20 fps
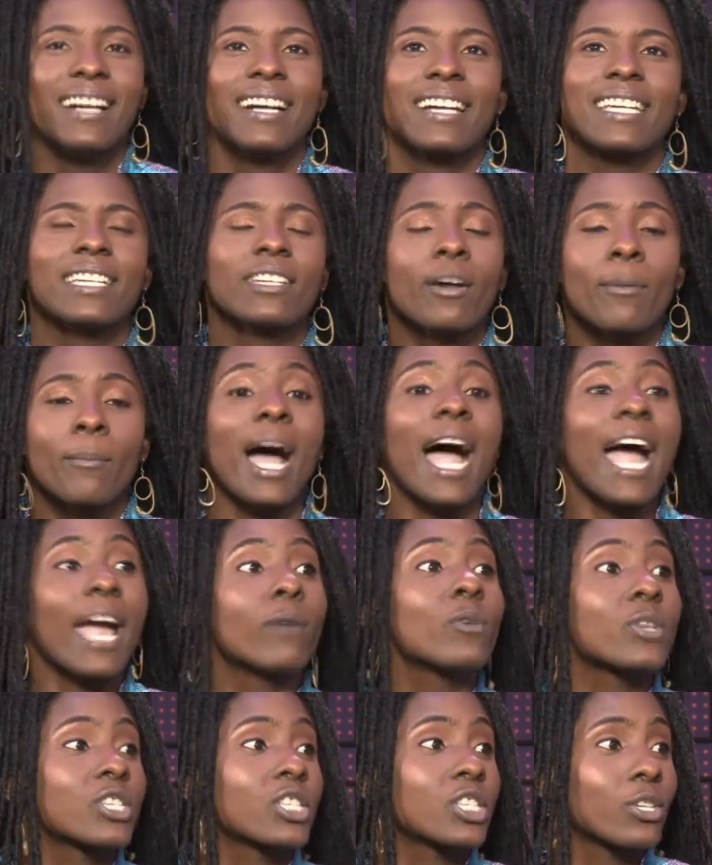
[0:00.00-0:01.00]
You know, but I
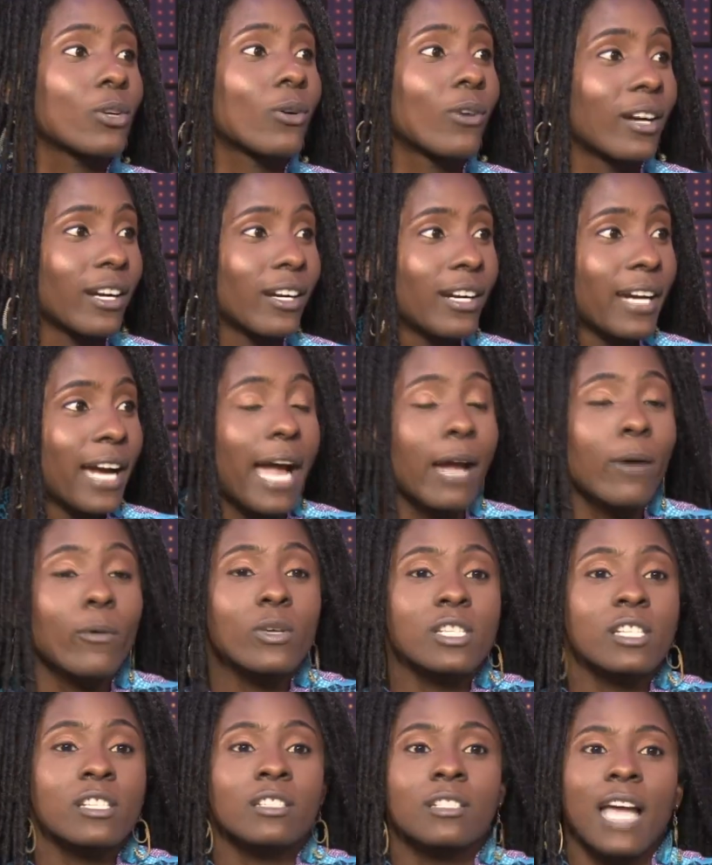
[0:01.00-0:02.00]
was sure. I
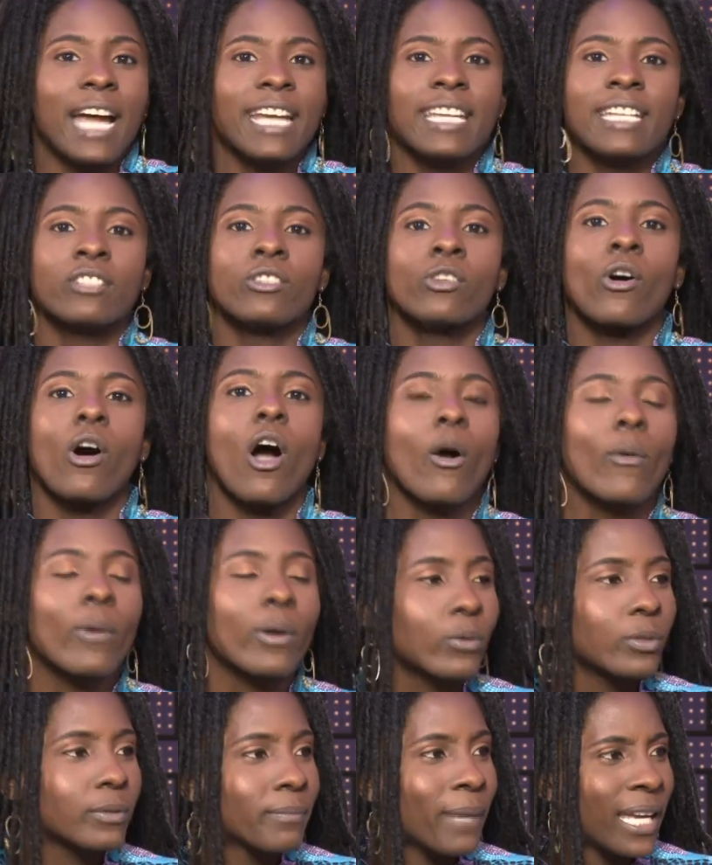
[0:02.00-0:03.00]
didn't know how
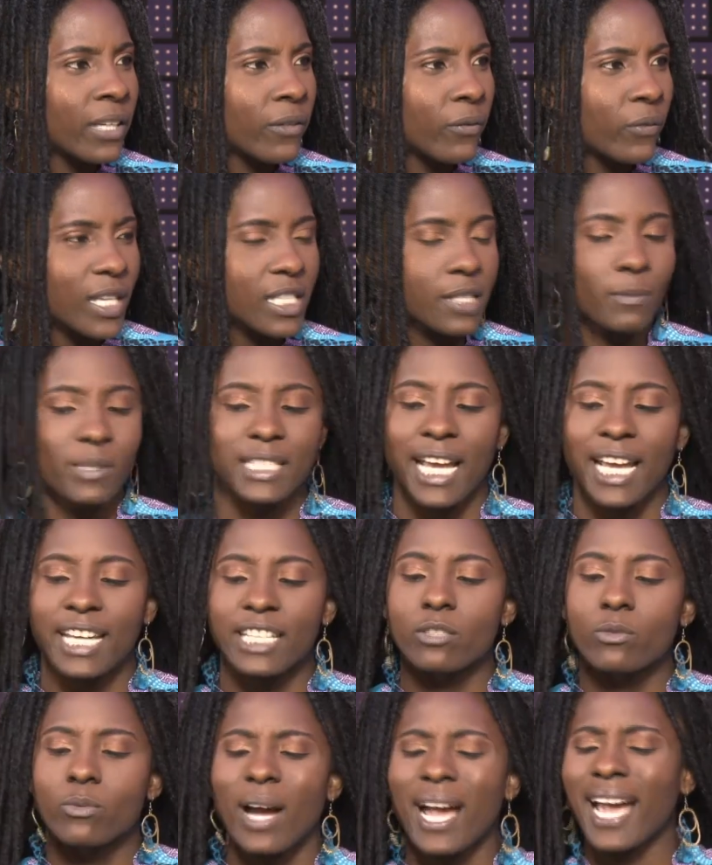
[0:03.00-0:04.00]
it would manifest, but I
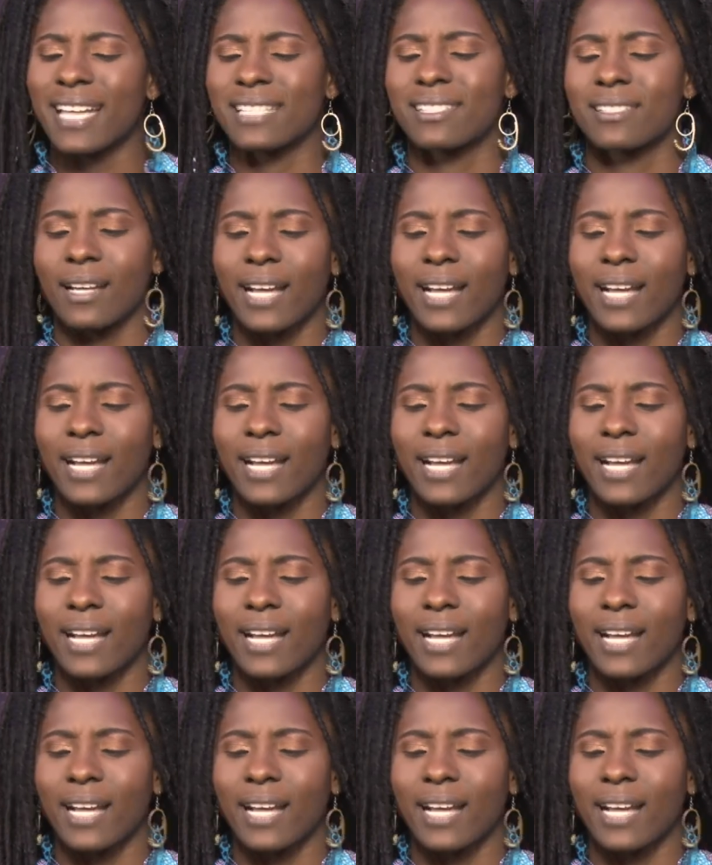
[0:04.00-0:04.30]
knew I had to